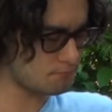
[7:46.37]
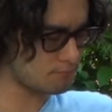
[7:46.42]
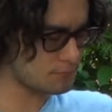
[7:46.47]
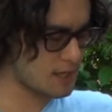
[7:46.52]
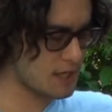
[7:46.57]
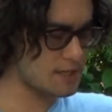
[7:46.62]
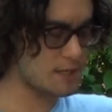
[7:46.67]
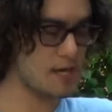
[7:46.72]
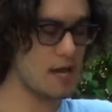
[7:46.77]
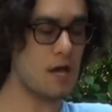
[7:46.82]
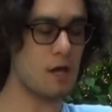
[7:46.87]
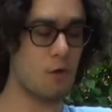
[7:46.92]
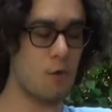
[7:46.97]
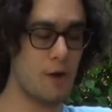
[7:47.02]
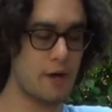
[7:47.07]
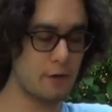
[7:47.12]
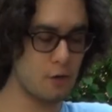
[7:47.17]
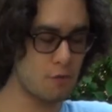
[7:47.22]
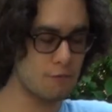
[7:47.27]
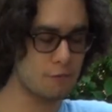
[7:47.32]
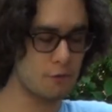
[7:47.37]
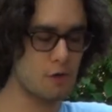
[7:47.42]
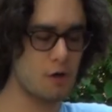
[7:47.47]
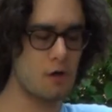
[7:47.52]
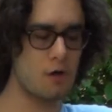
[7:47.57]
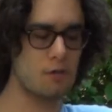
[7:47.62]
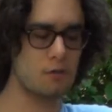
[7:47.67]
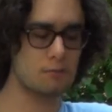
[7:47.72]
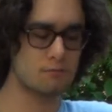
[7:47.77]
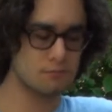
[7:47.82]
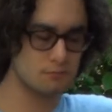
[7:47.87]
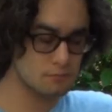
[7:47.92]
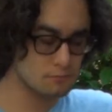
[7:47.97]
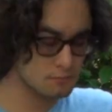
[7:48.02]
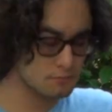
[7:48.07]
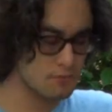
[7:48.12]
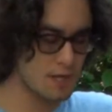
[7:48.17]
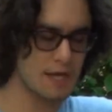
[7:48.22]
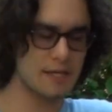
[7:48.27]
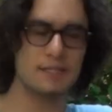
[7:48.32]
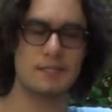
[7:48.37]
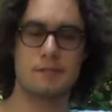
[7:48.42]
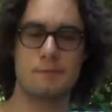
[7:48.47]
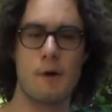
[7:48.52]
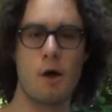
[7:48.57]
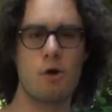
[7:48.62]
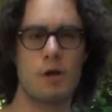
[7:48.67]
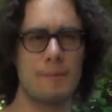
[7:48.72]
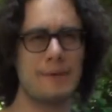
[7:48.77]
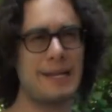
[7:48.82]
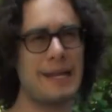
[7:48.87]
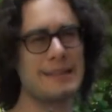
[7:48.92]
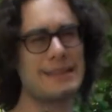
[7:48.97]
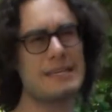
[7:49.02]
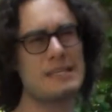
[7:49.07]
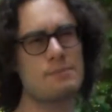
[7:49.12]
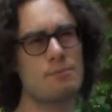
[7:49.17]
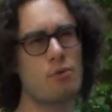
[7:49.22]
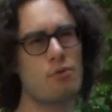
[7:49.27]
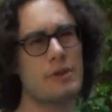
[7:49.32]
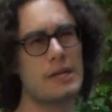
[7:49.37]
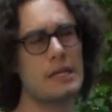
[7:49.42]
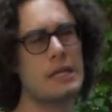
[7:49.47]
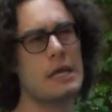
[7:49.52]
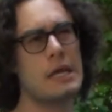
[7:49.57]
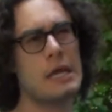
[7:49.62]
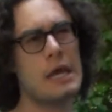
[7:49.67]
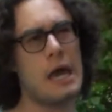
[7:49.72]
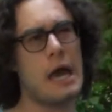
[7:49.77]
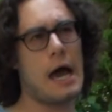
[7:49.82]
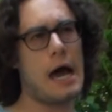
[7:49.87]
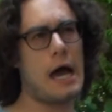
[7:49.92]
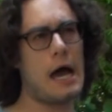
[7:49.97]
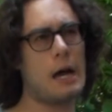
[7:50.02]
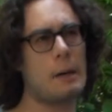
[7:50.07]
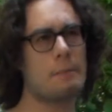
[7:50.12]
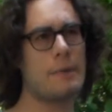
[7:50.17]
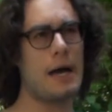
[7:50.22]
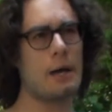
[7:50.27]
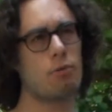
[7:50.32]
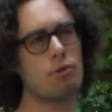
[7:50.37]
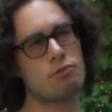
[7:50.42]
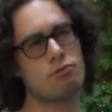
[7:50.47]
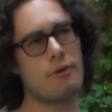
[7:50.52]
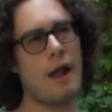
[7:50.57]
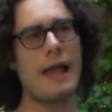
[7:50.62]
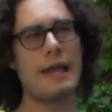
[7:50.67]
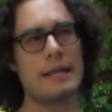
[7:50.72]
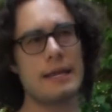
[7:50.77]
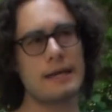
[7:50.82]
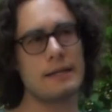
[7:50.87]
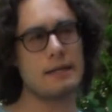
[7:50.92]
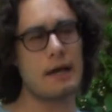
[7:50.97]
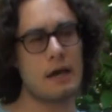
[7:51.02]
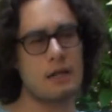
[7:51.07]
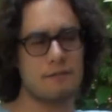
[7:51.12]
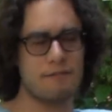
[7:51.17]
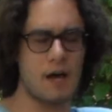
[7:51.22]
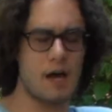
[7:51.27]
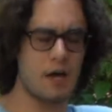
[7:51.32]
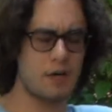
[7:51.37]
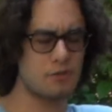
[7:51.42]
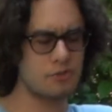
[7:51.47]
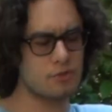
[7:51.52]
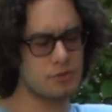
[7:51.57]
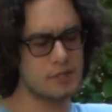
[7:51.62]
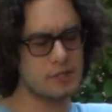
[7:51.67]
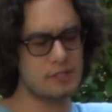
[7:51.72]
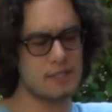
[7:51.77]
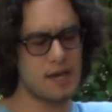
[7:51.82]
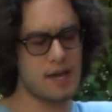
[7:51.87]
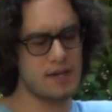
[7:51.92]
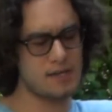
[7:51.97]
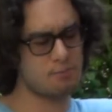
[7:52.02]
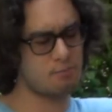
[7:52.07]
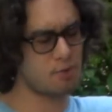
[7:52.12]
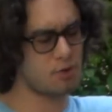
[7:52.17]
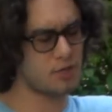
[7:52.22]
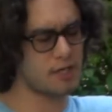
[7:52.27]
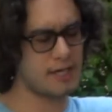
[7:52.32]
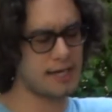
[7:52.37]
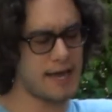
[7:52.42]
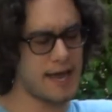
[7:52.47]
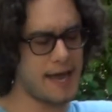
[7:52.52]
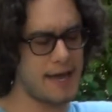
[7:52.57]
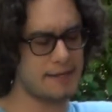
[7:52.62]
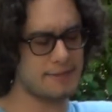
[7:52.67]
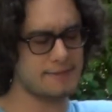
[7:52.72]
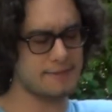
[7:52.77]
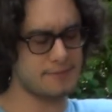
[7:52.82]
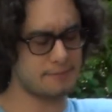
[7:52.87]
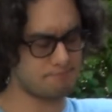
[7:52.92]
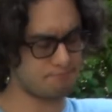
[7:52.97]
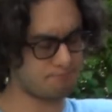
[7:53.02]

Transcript: and yeah, quite overall nice smoke. I mean, at this point, I would rate it out of 100. I'd put it at,